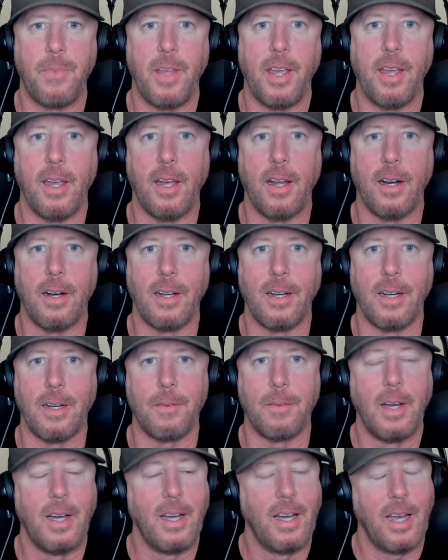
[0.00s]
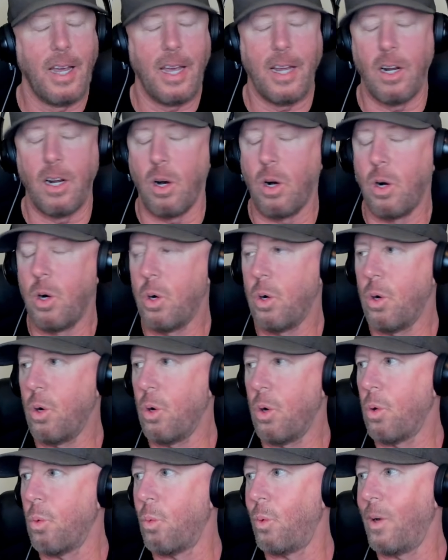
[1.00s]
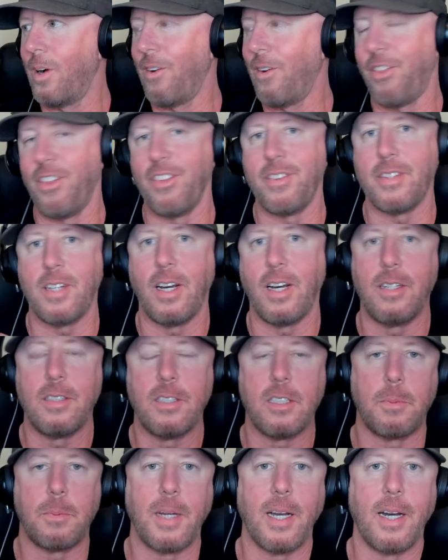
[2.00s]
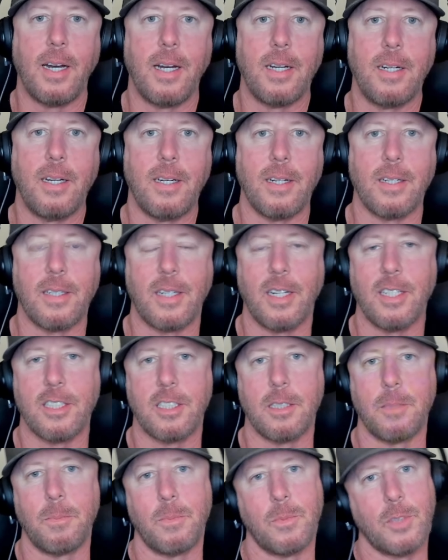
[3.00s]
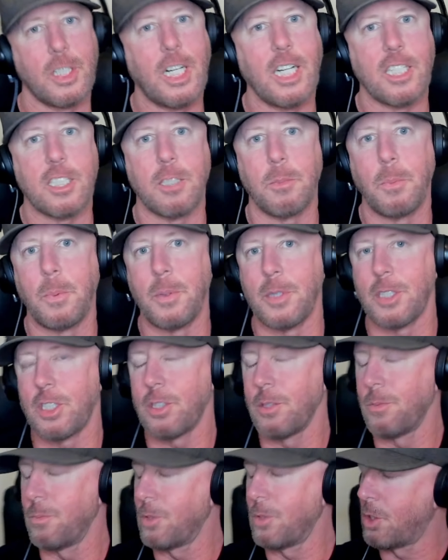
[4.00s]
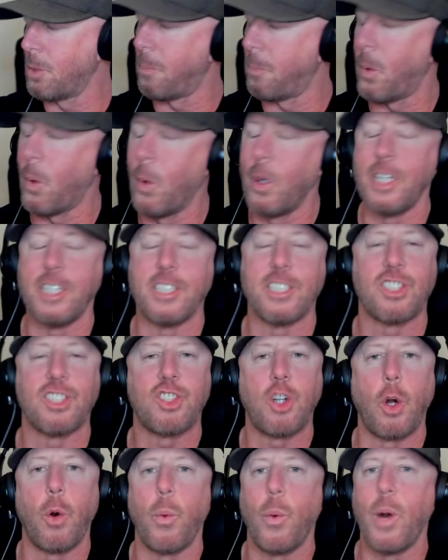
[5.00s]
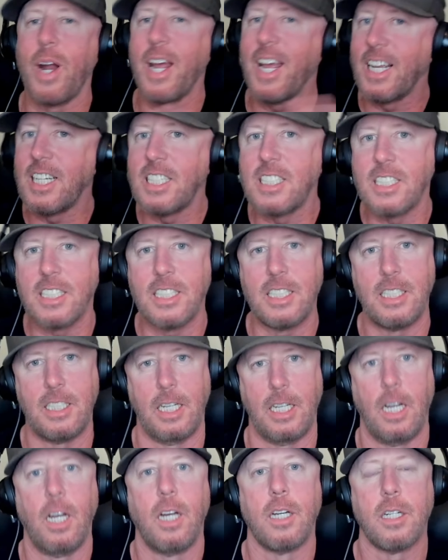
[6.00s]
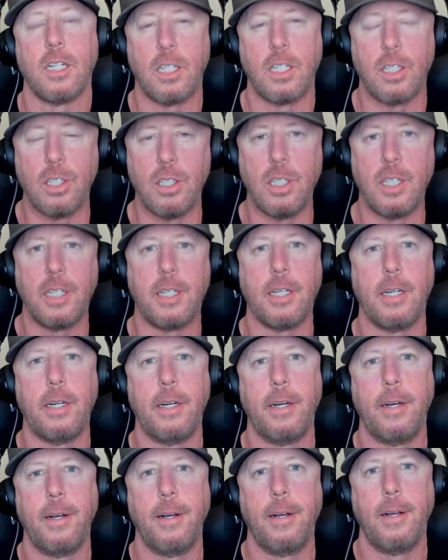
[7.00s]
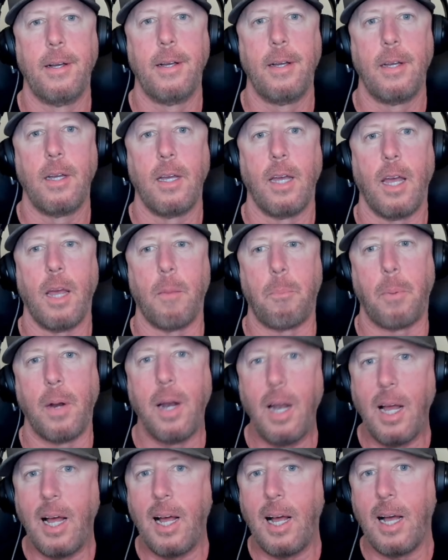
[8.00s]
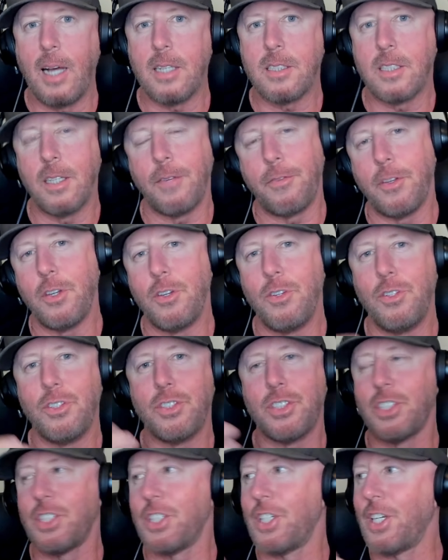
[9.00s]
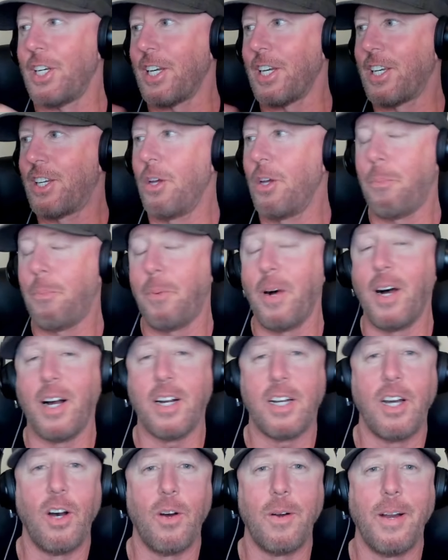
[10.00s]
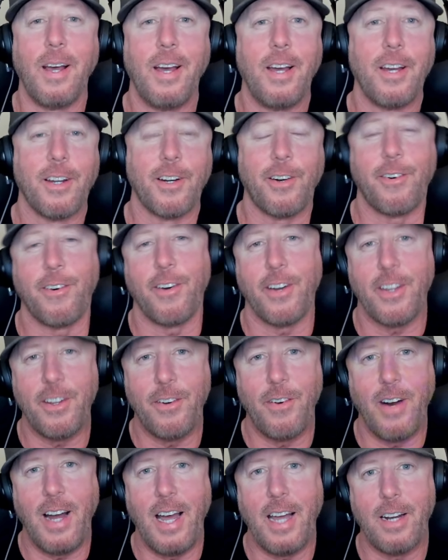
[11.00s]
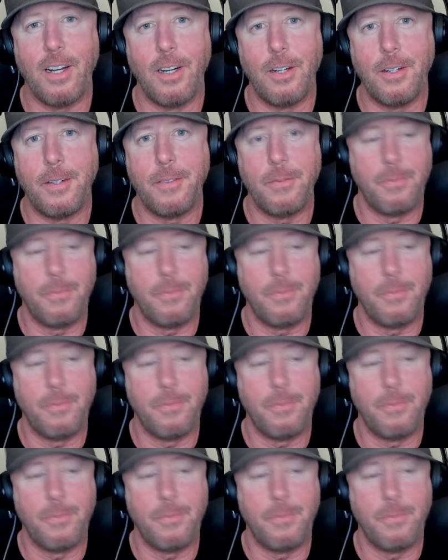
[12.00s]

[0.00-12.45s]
and a whole wealth of knowledge behind it, and customer support is crazy good. And plus, if you use the coupon code Green Rhino,